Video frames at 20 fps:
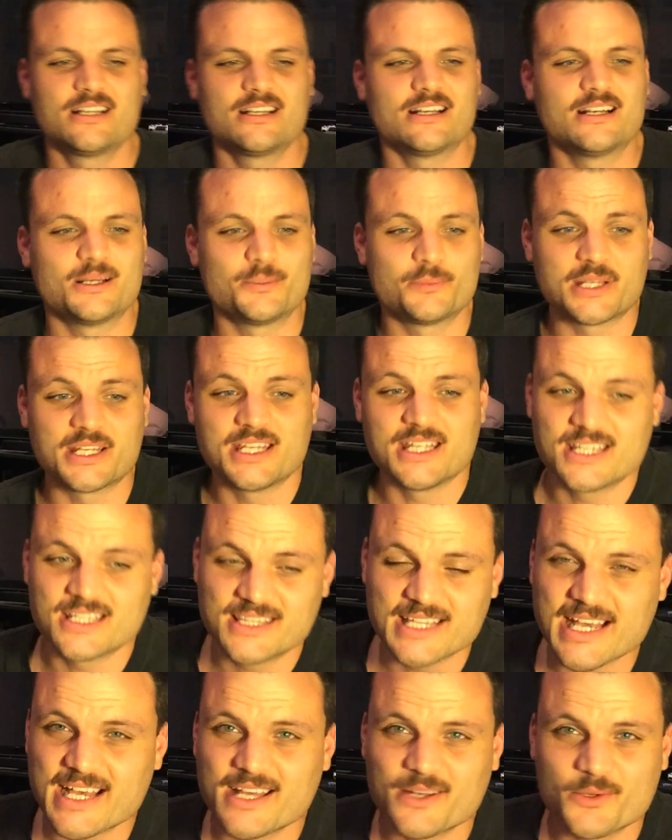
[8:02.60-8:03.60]
I
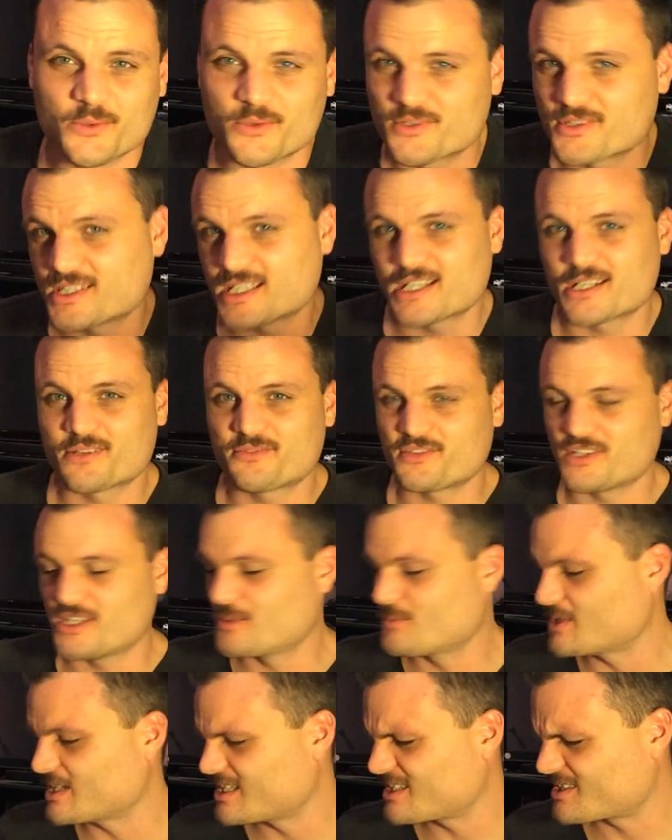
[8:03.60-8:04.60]
needed that, ordered that off
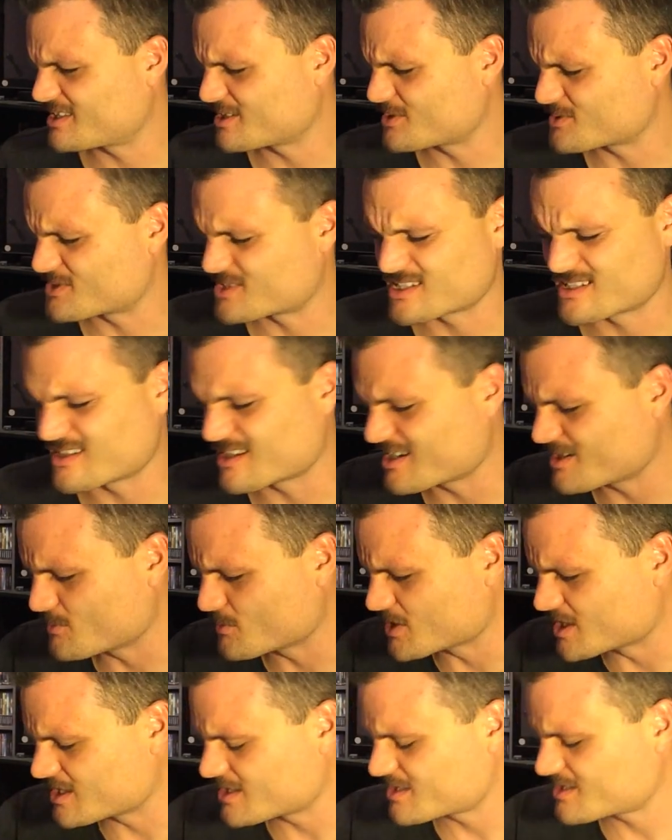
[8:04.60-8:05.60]
eBay. I think it was like
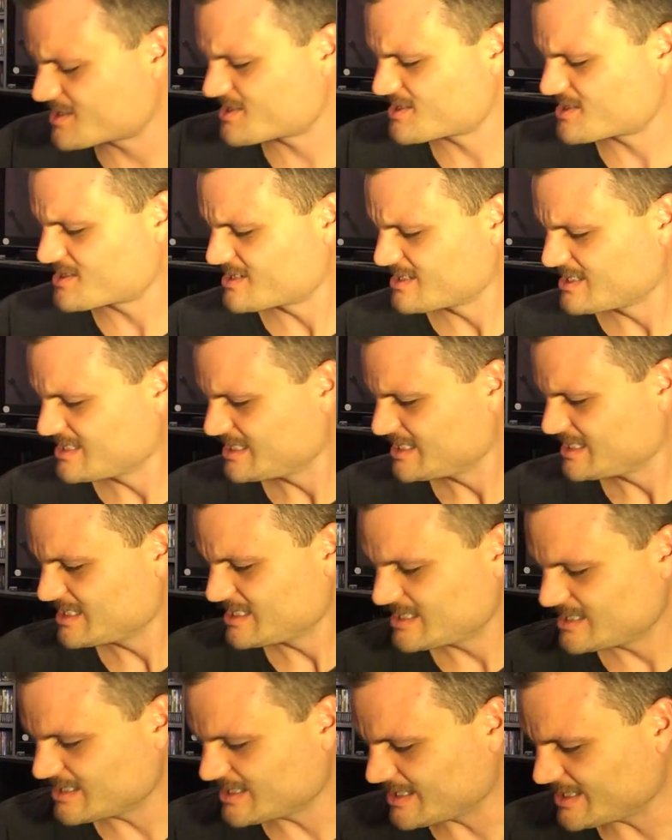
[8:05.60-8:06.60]

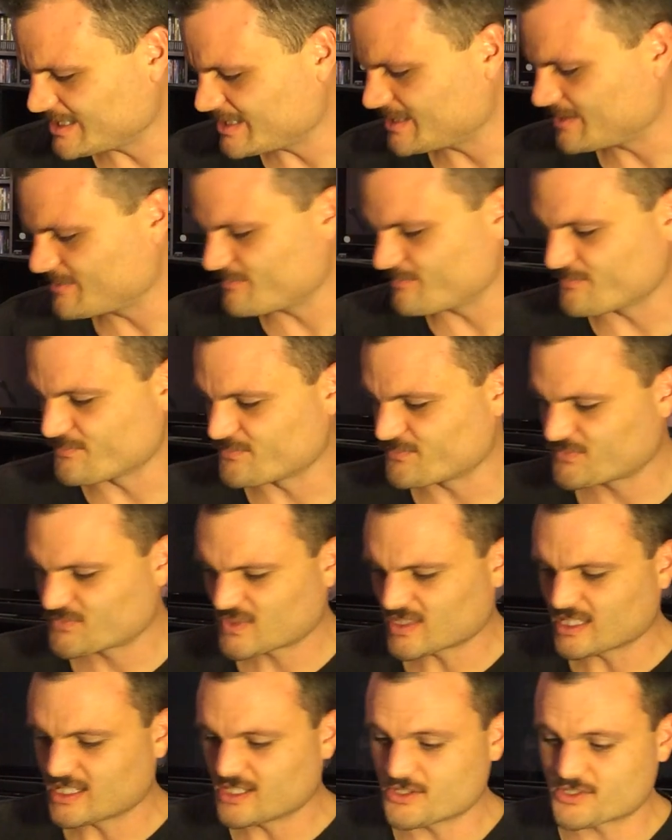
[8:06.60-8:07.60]
$9.
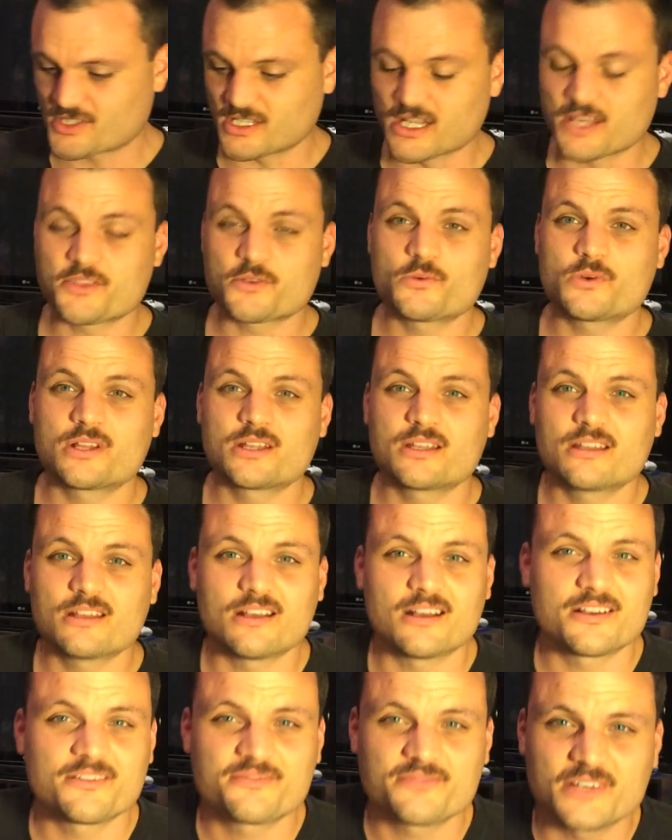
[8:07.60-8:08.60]
Here's another one
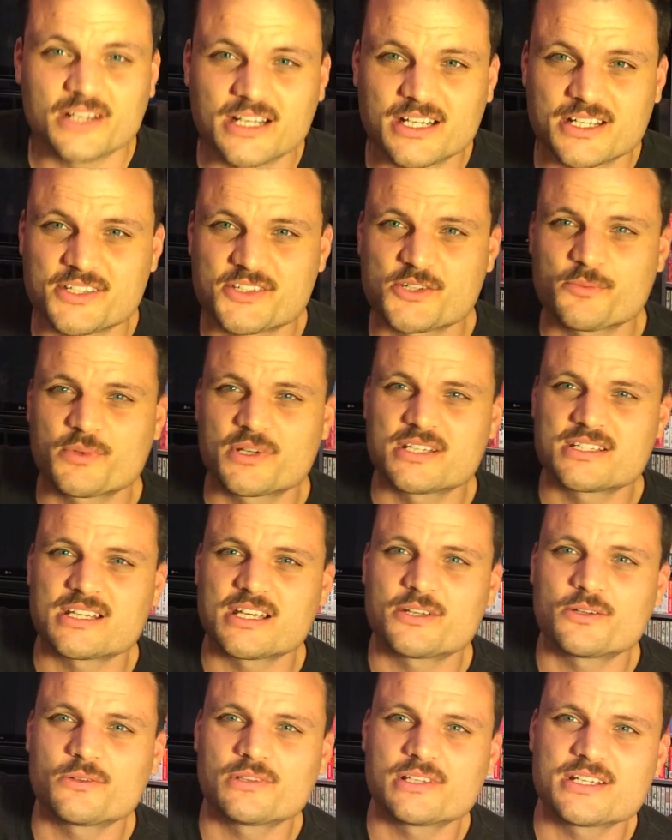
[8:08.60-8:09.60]
off Super
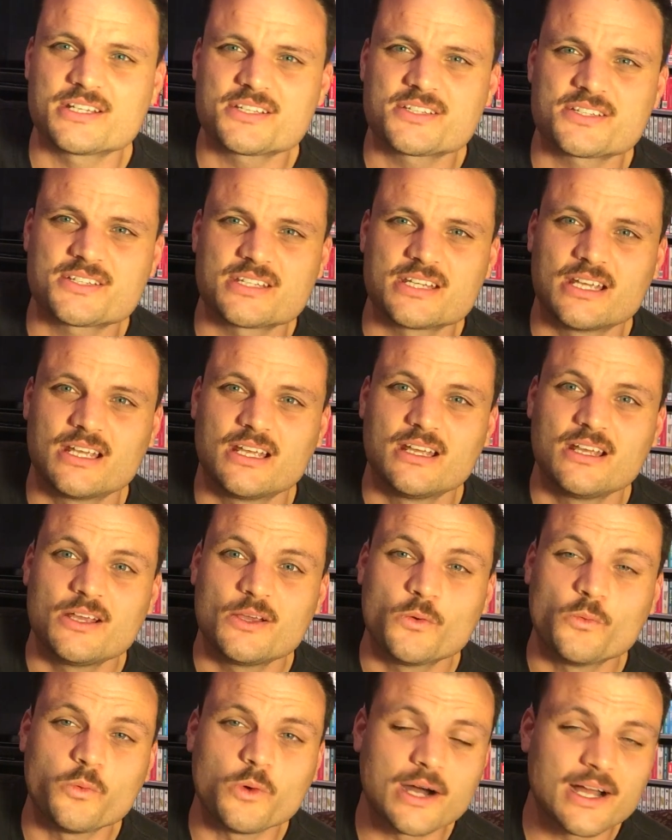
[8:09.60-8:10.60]
Nintendo list,
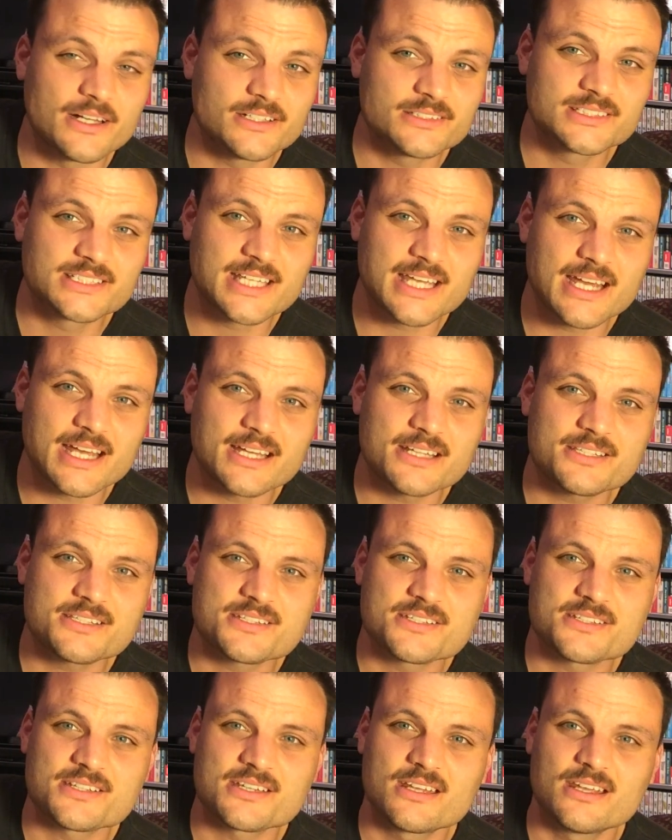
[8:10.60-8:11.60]

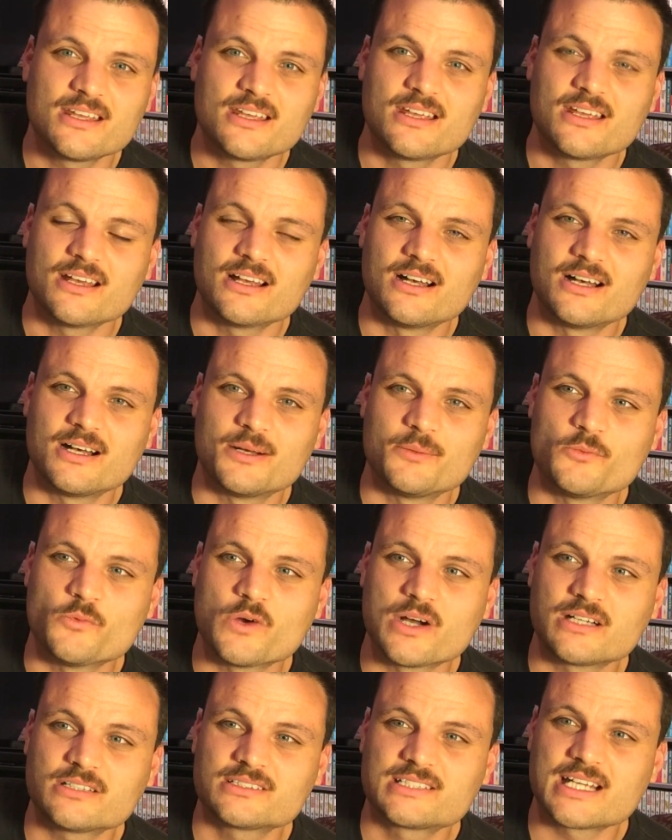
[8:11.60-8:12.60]
Wildcats.
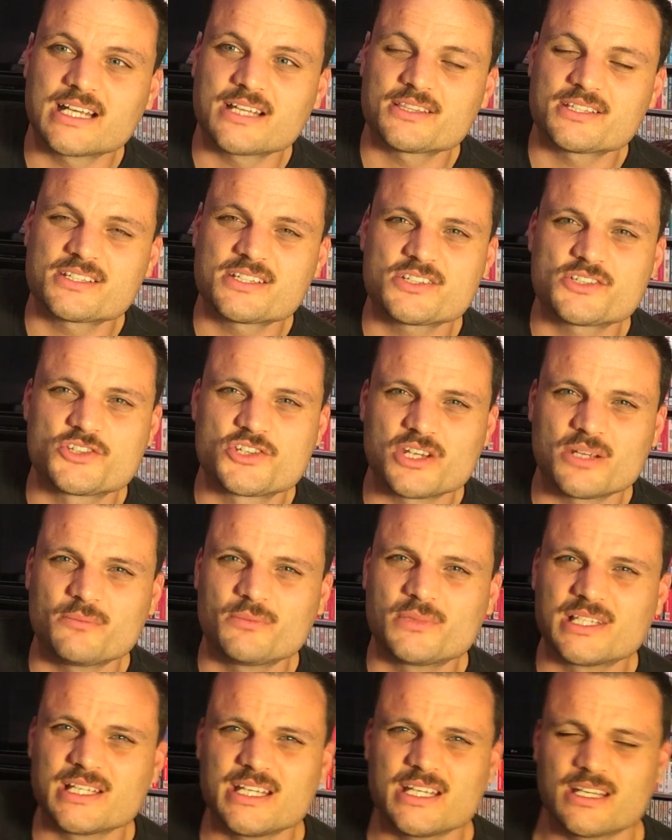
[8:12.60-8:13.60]
Wildcat. This is
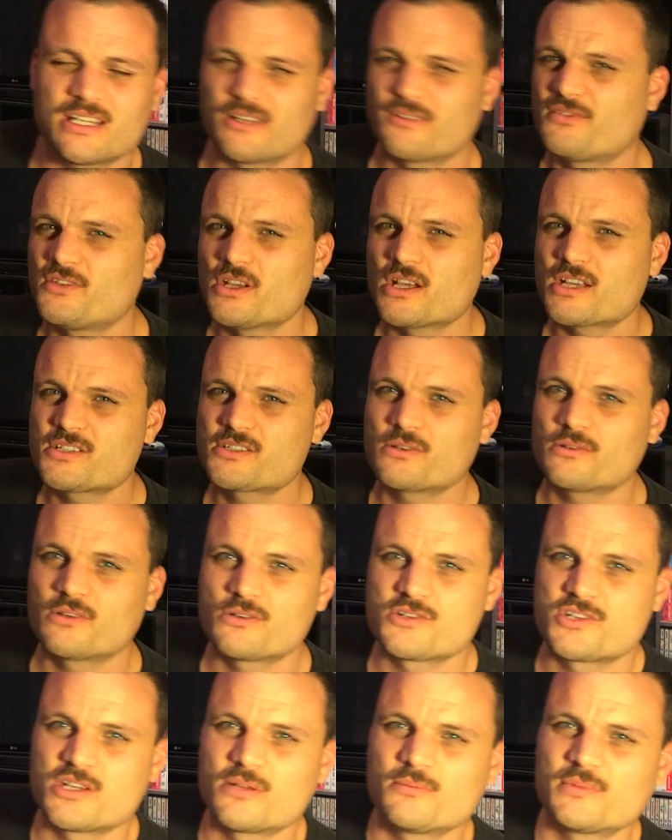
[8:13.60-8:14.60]
Jim Lee, and if you guys don't
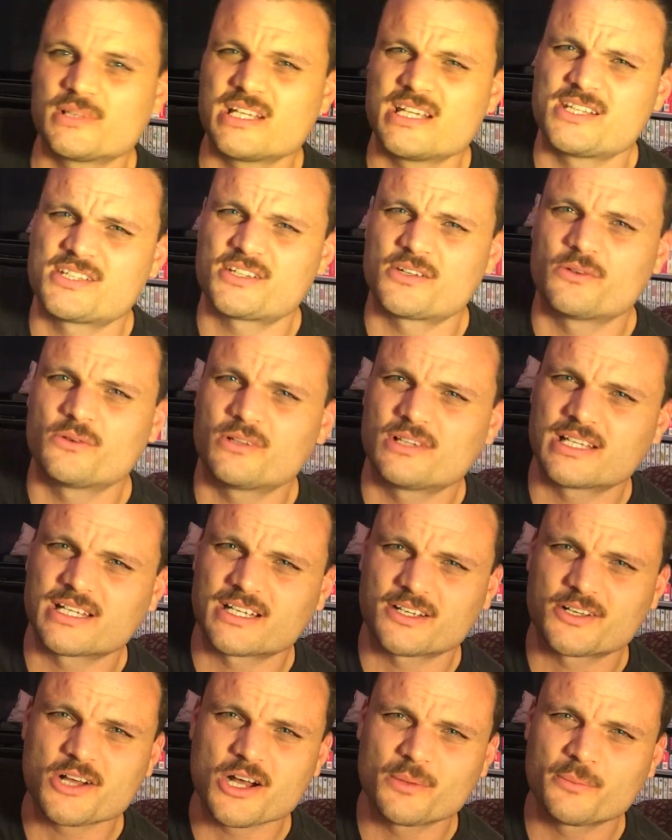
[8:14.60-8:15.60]
know Jim Lee, he's like
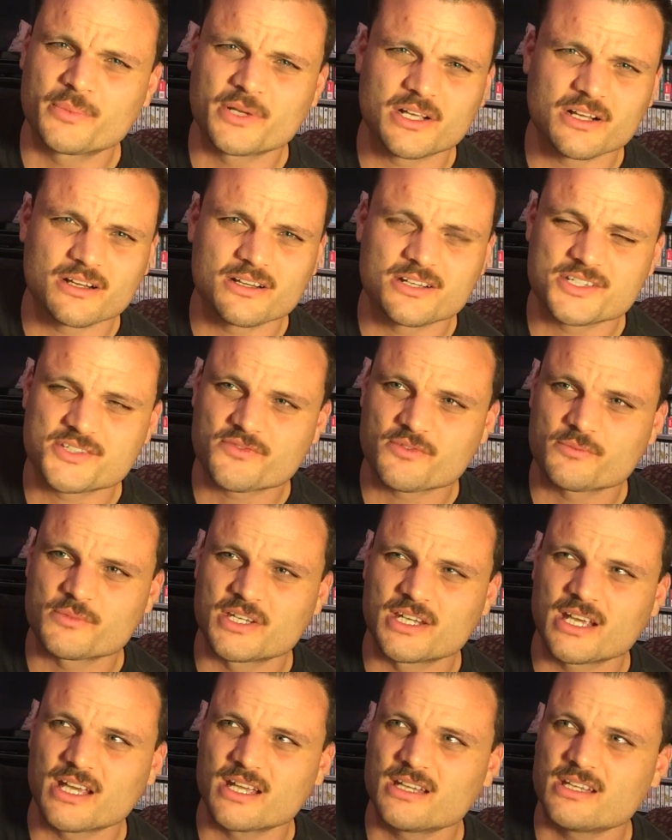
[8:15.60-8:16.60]
a comic book artist from
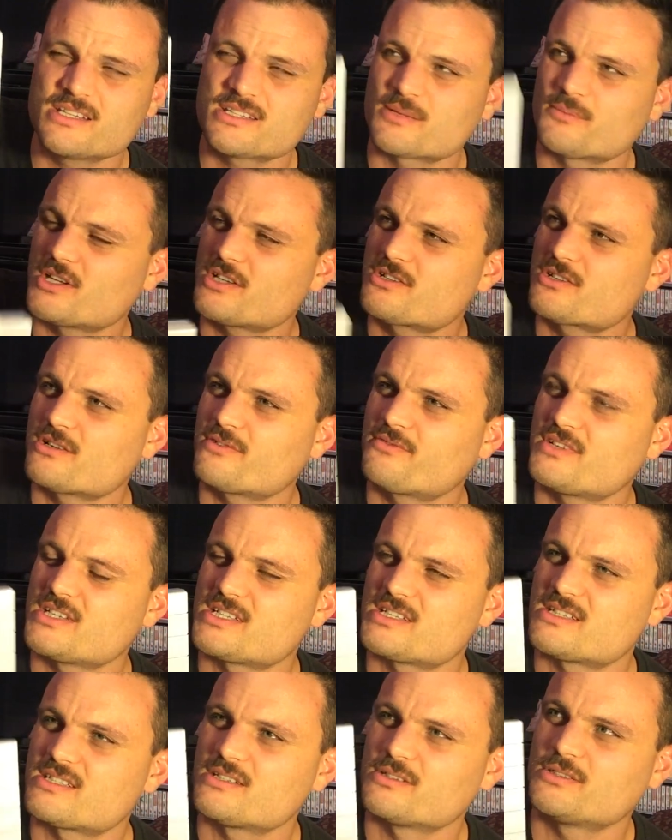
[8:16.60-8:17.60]
the 90s. I'm not sure if
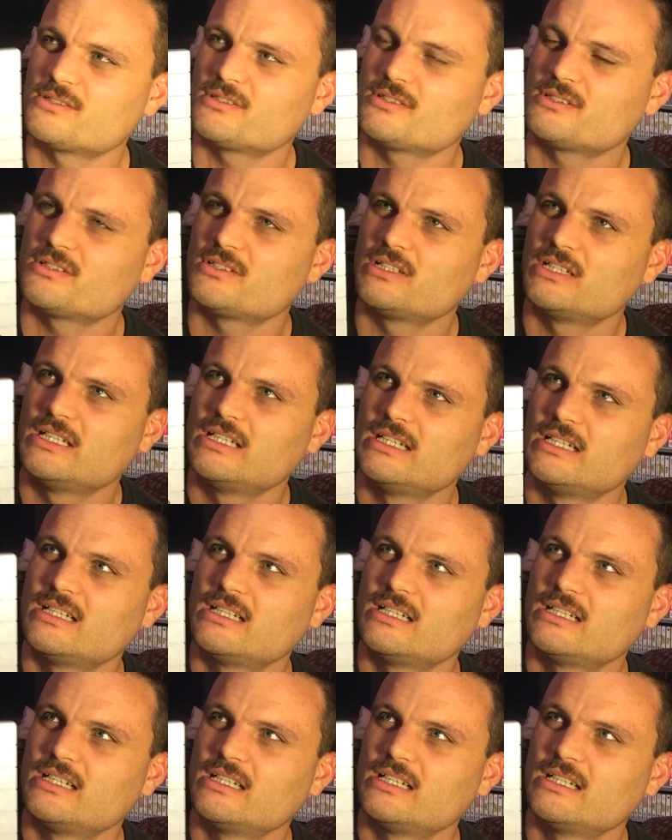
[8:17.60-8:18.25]
he's still...